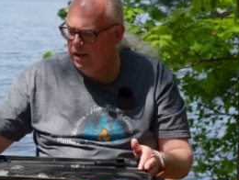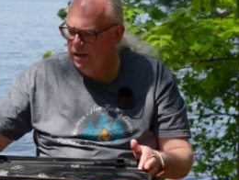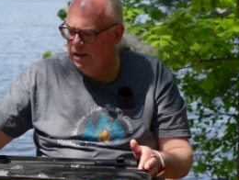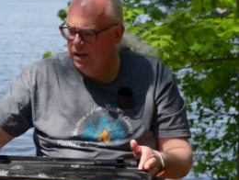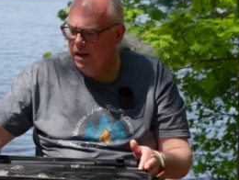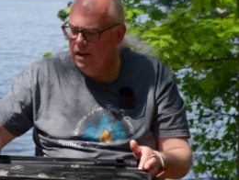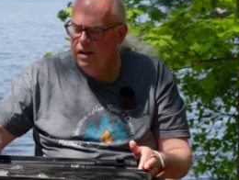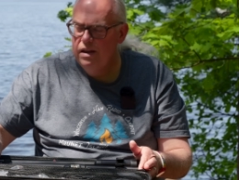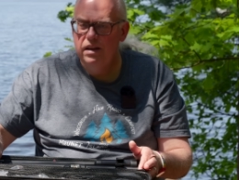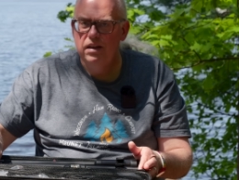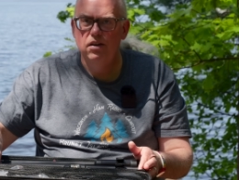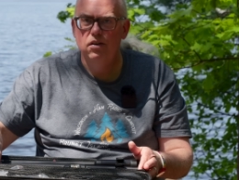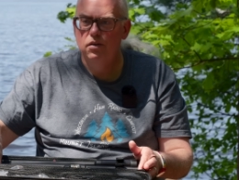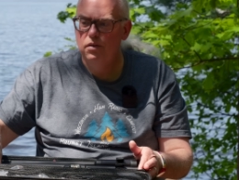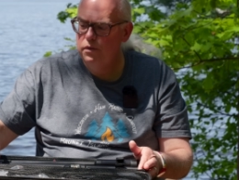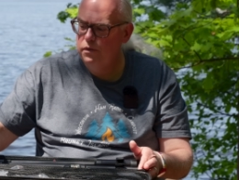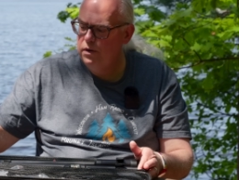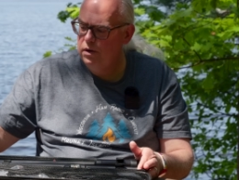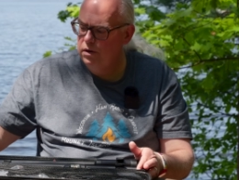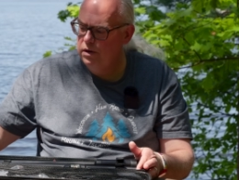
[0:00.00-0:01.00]
you
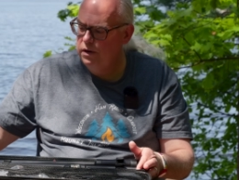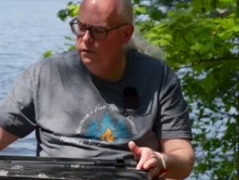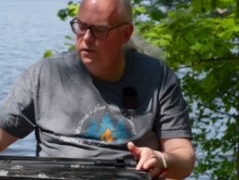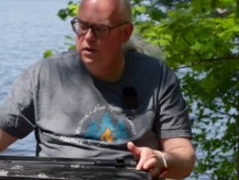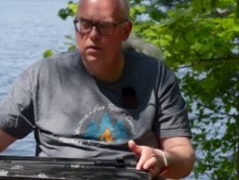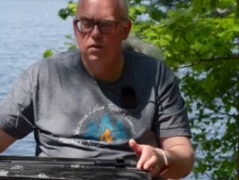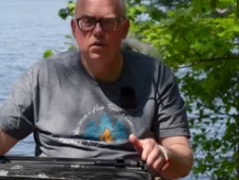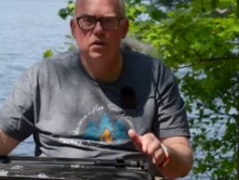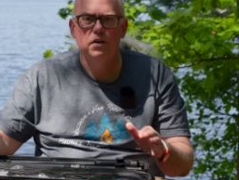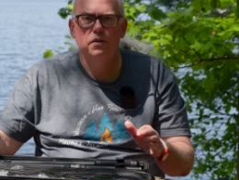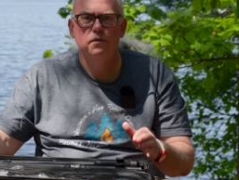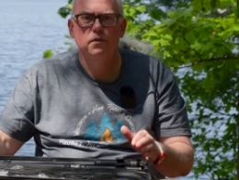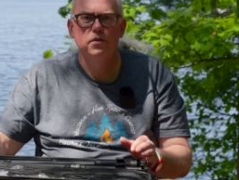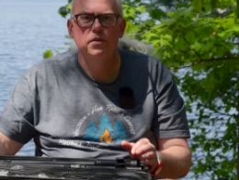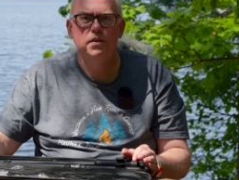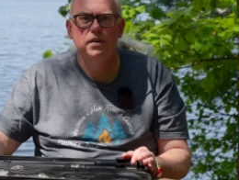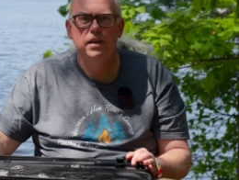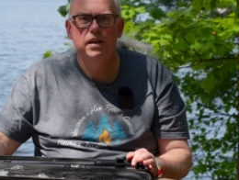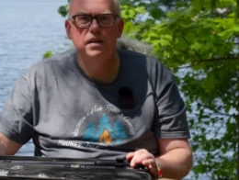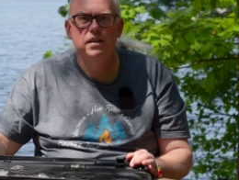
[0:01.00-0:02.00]
know, if you're if you're looking
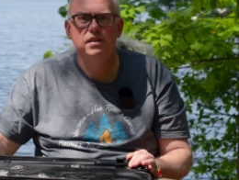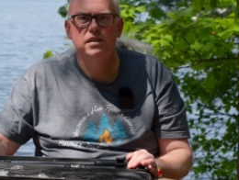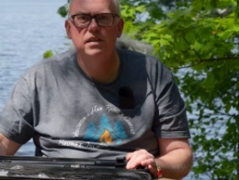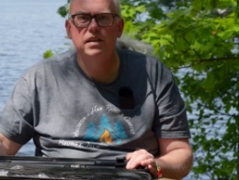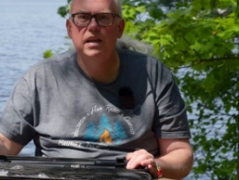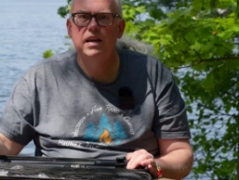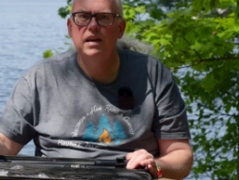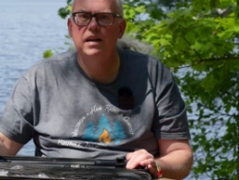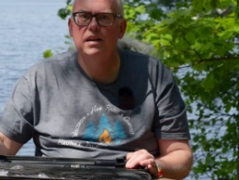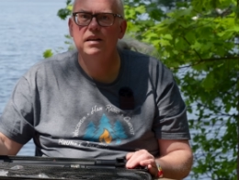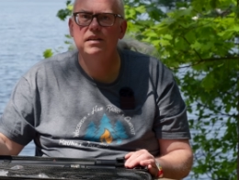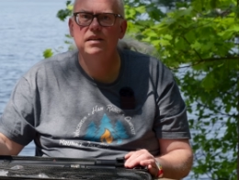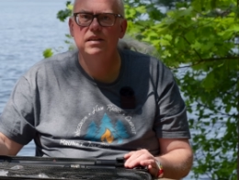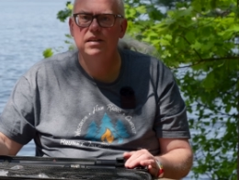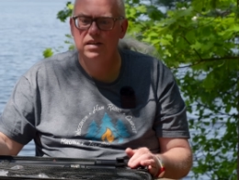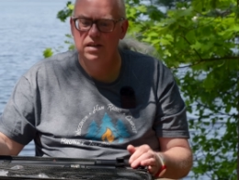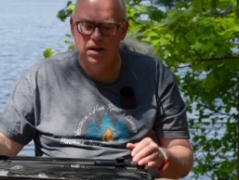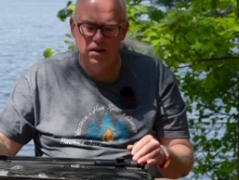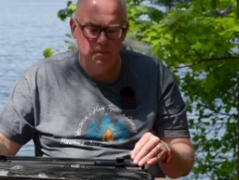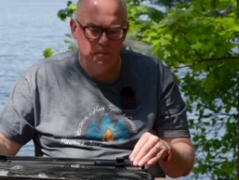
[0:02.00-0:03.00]
for things that
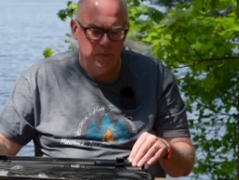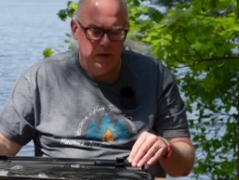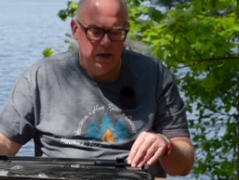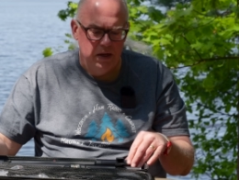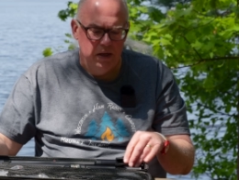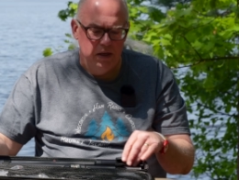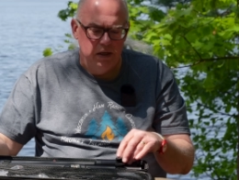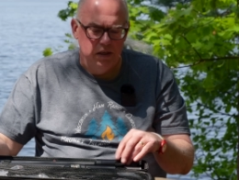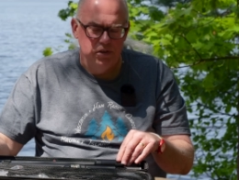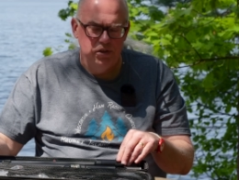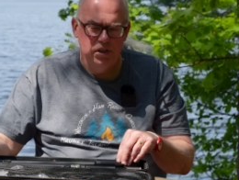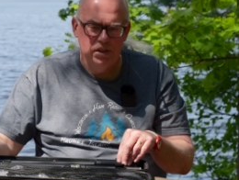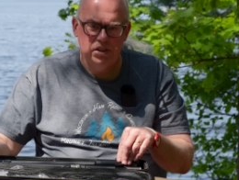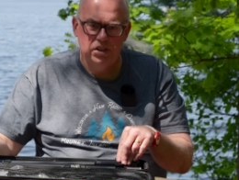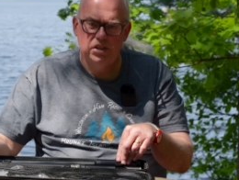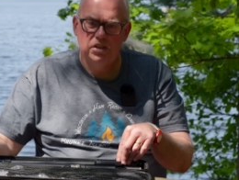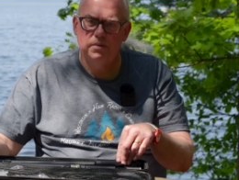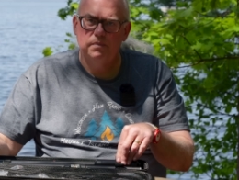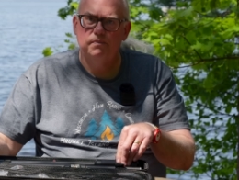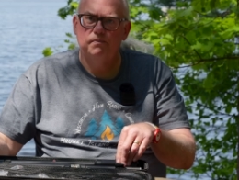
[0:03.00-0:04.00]
um,
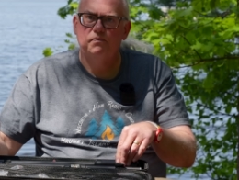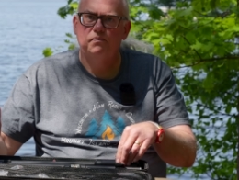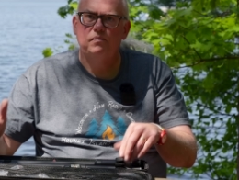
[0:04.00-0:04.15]
just